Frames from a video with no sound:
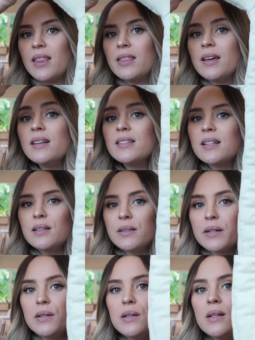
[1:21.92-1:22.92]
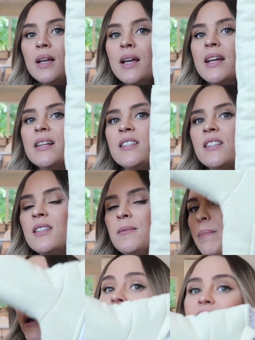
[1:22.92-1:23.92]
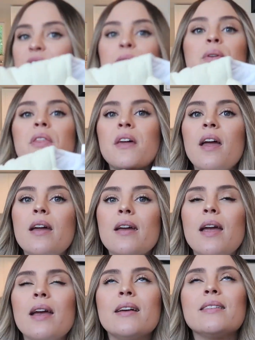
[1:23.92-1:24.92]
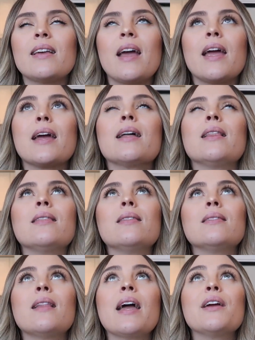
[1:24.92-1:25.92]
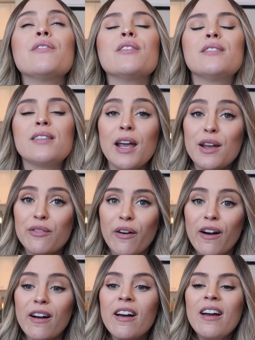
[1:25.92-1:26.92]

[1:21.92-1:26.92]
This little spacesuit thing is a lifesaver.